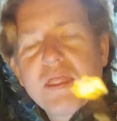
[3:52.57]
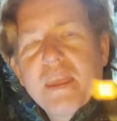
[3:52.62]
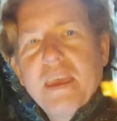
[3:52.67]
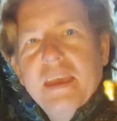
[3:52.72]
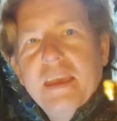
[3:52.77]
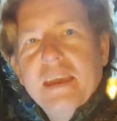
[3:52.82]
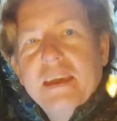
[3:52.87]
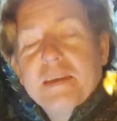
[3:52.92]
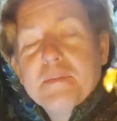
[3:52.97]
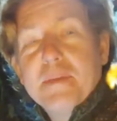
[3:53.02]

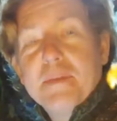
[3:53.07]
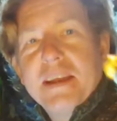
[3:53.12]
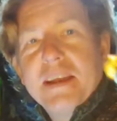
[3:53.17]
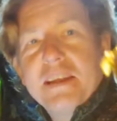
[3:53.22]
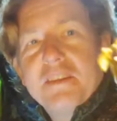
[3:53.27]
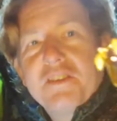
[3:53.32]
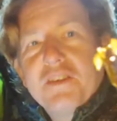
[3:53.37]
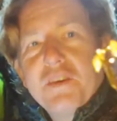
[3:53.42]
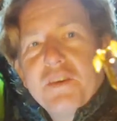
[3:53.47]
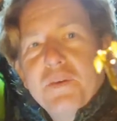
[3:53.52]
He
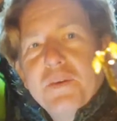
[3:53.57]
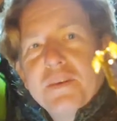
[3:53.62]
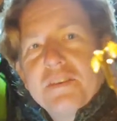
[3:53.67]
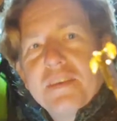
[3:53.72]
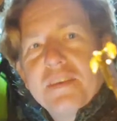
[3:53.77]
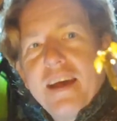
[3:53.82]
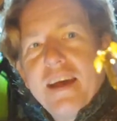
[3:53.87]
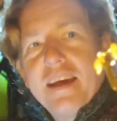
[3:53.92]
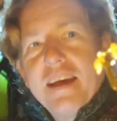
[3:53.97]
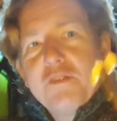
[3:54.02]
committed
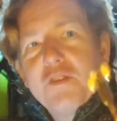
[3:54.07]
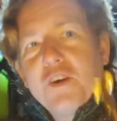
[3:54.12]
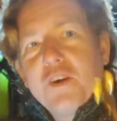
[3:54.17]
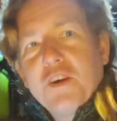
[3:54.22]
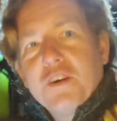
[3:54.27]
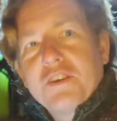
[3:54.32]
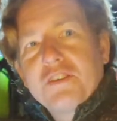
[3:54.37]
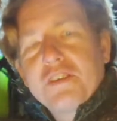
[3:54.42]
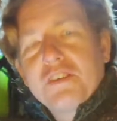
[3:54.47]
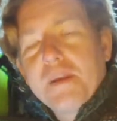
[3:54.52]
suicide,
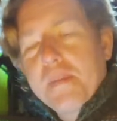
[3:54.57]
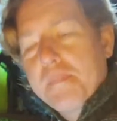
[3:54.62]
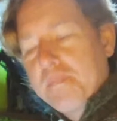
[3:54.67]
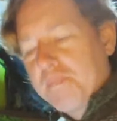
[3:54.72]
folks.